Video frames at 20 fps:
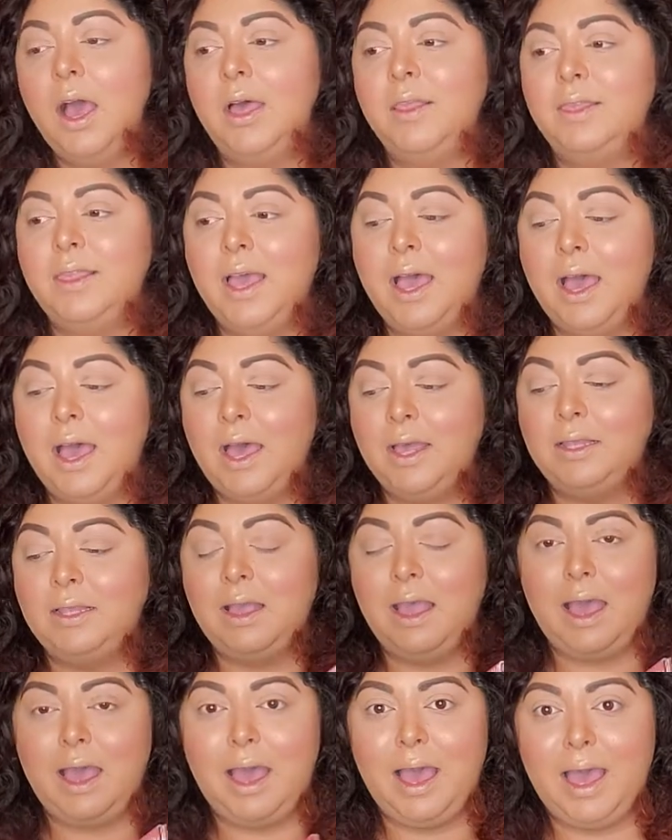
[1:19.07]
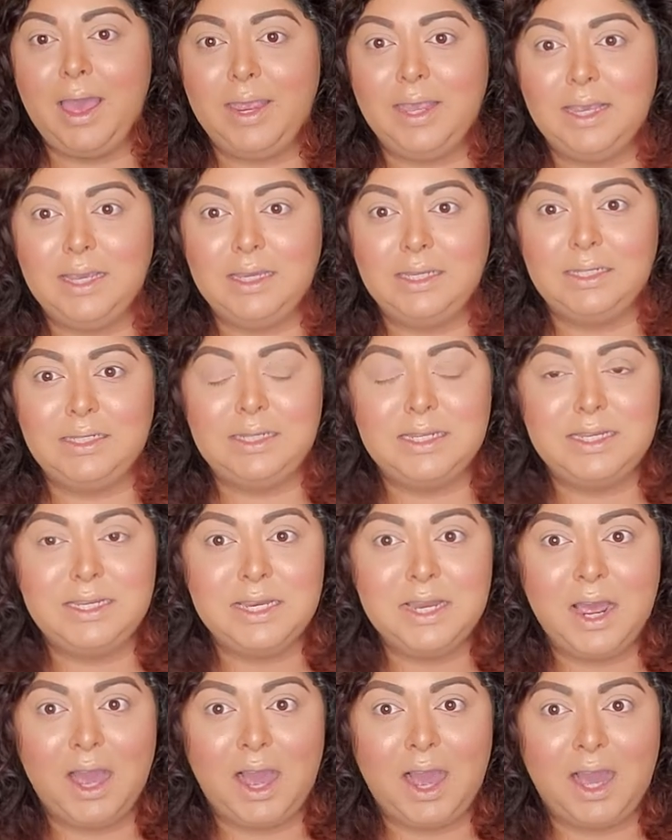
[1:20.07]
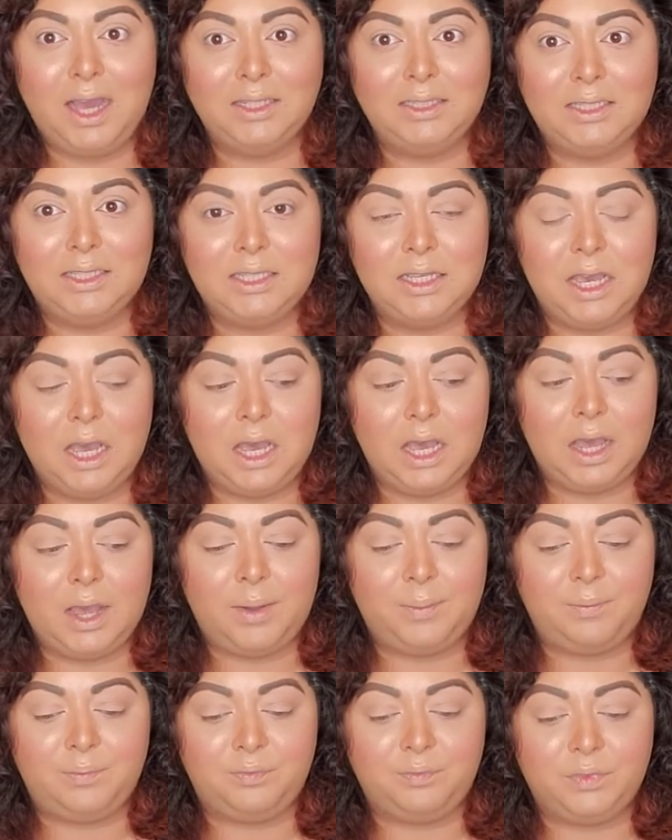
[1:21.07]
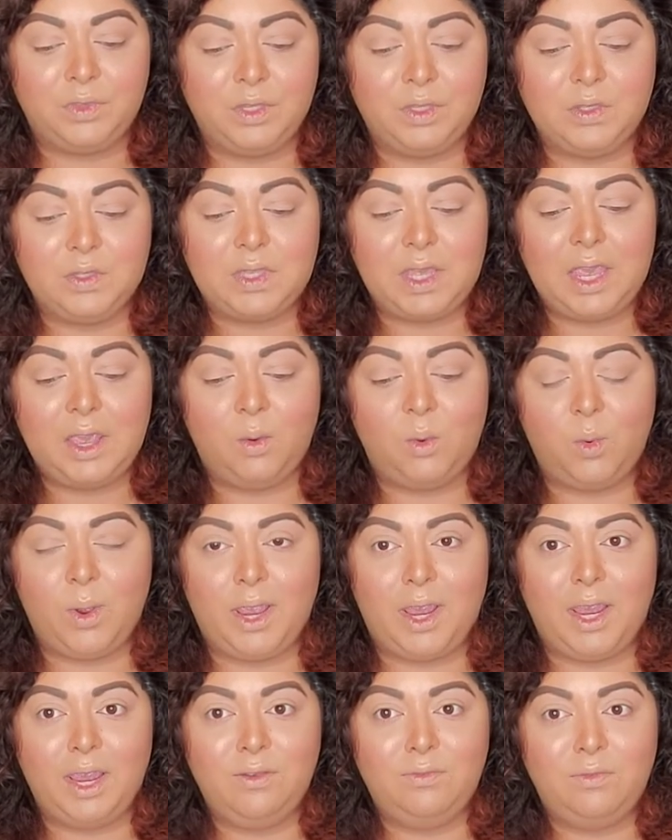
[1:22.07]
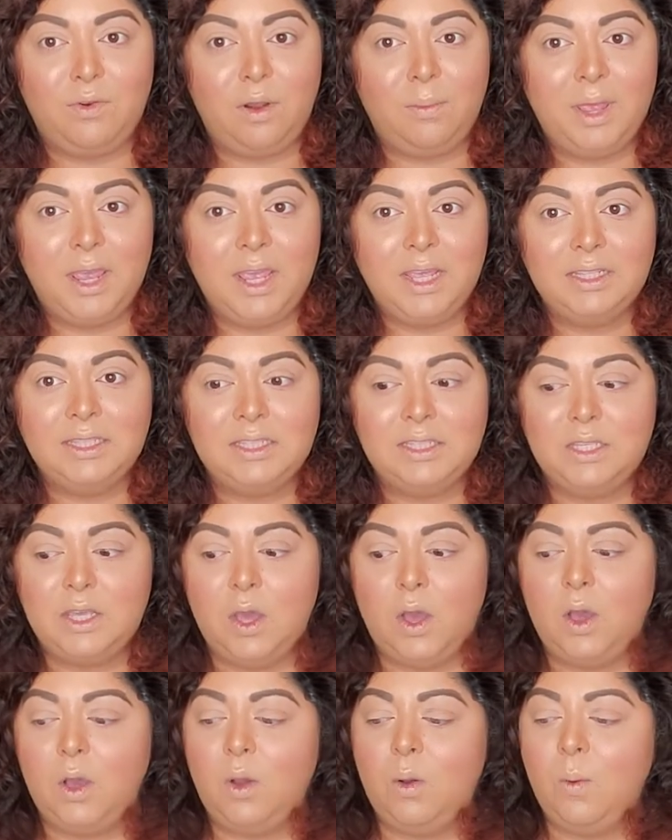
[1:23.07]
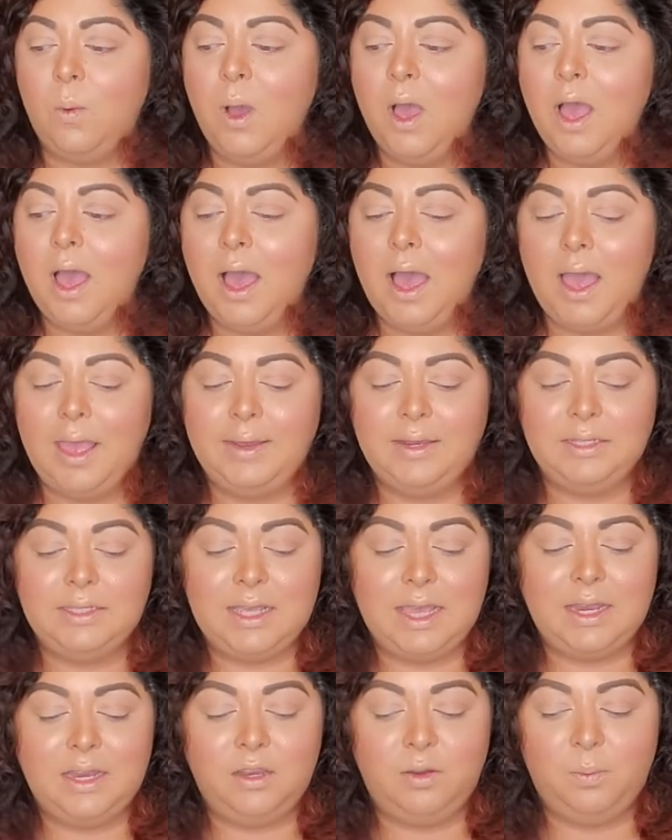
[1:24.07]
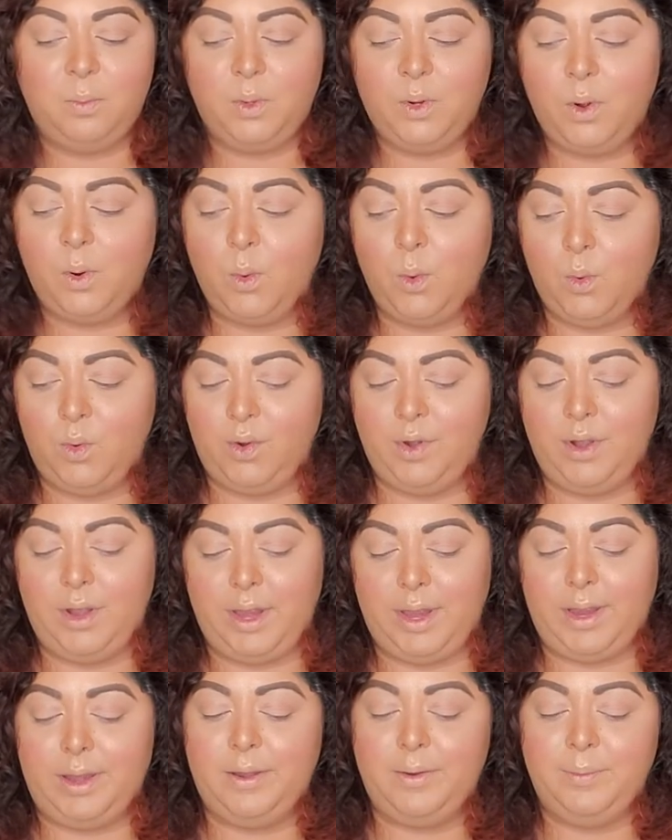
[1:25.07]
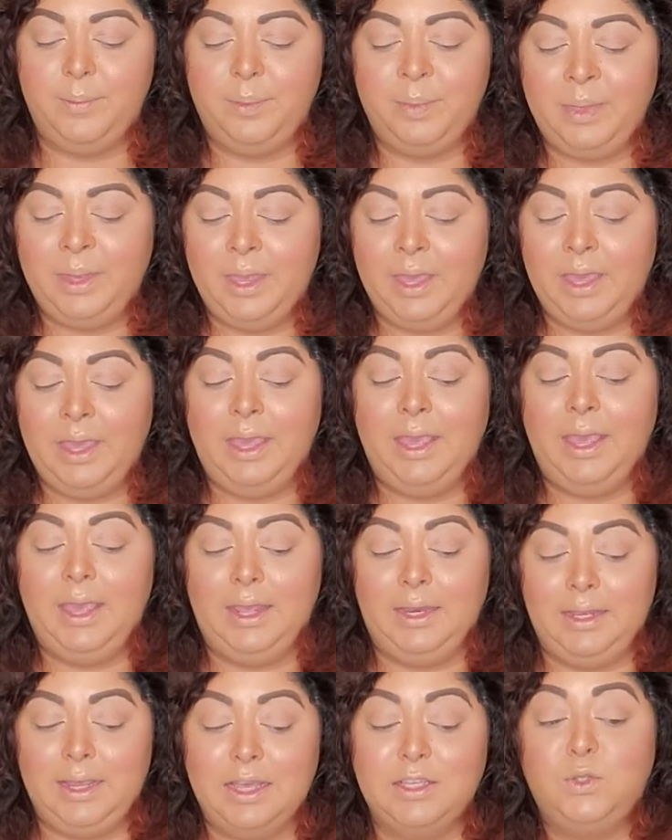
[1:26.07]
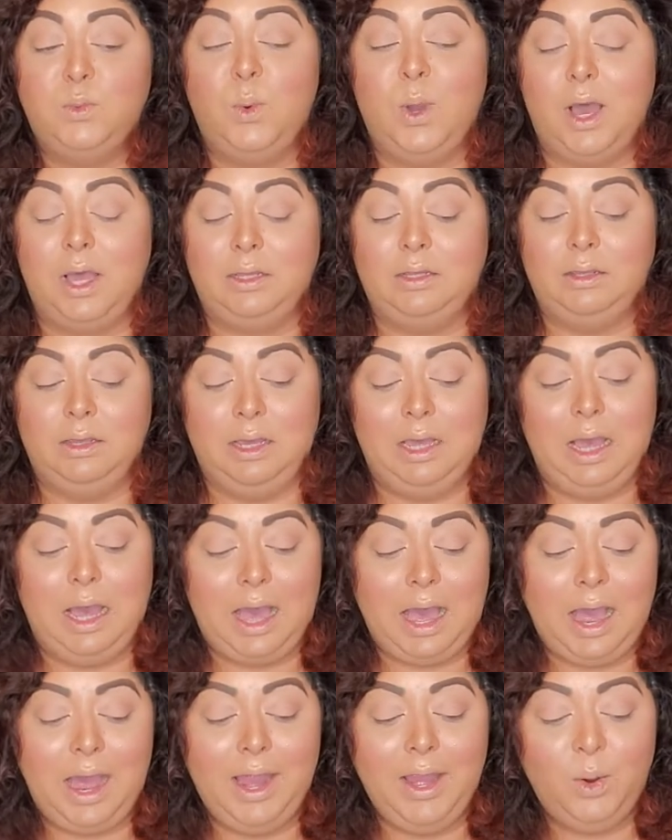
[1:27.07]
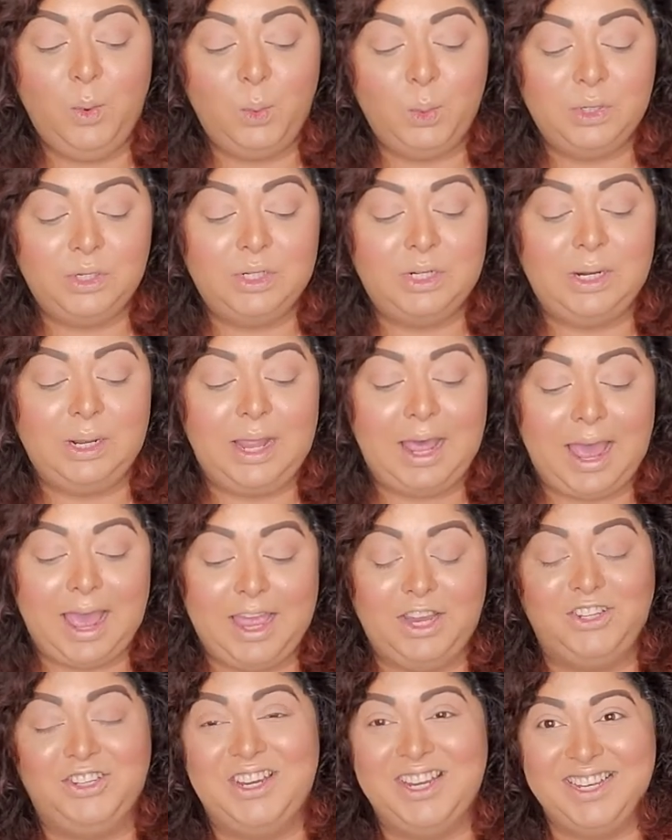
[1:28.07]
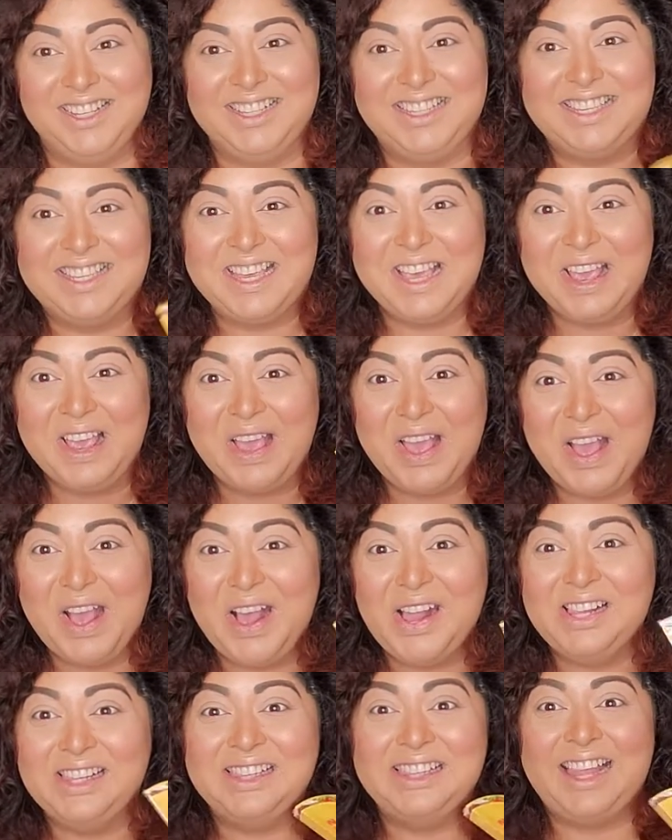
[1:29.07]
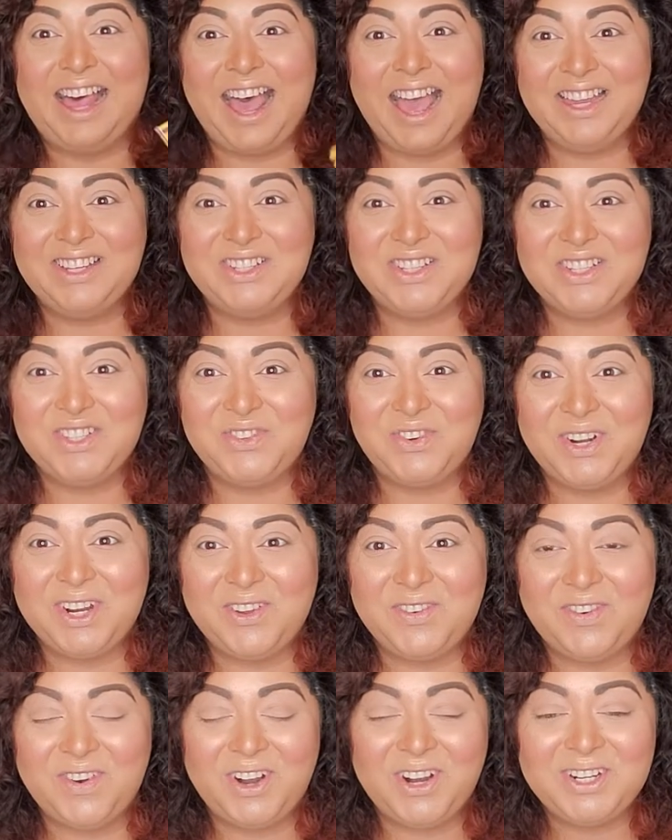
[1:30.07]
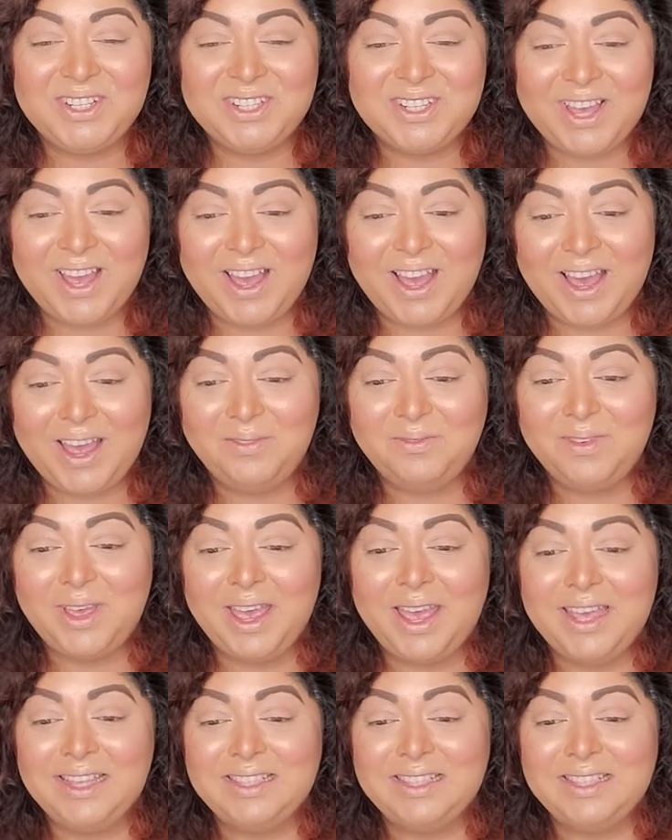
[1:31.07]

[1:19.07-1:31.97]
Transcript: that I could not stay away from it. So I decided to put an order in. And guess what? I ordered lashes. Lashes for the first time.